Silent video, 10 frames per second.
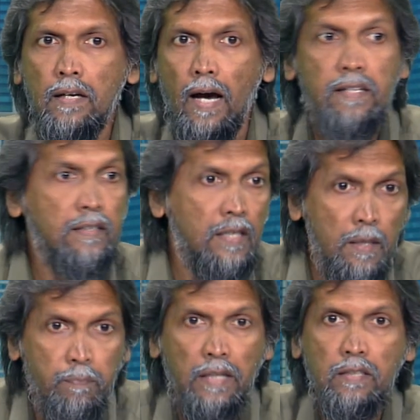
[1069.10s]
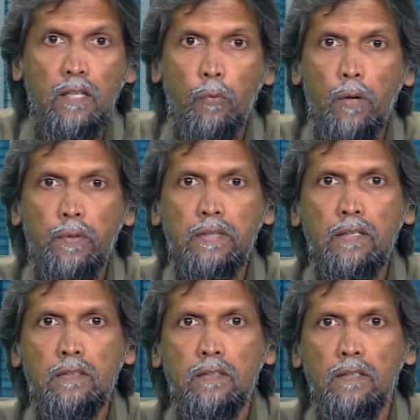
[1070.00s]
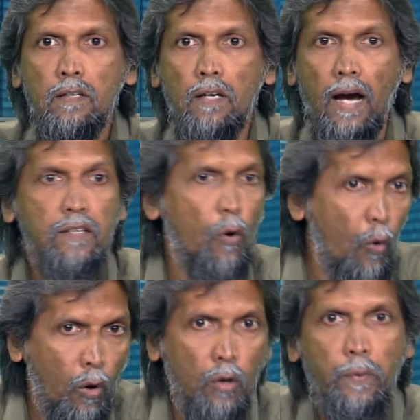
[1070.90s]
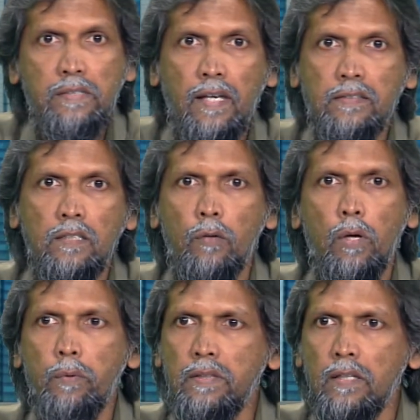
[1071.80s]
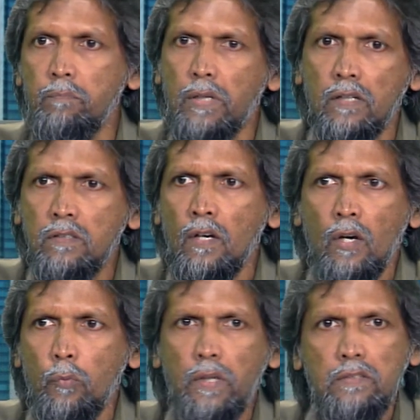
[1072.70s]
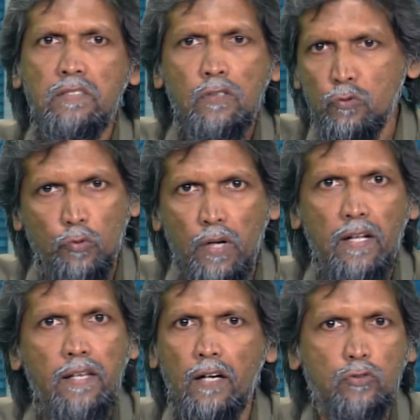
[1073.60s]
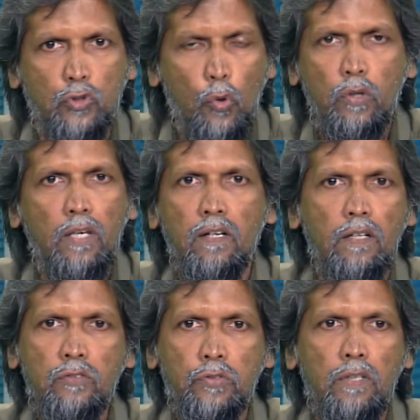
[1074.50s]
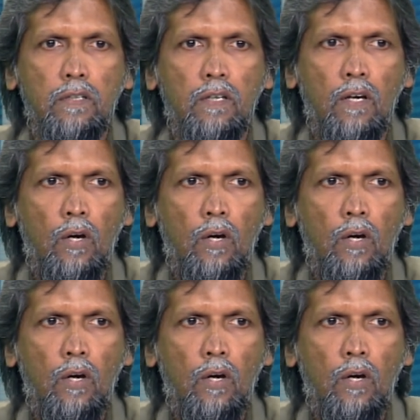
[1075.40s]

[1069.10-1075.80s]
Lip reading: And you keep getting away with it. And you're always getting away with it because this is really a jokey country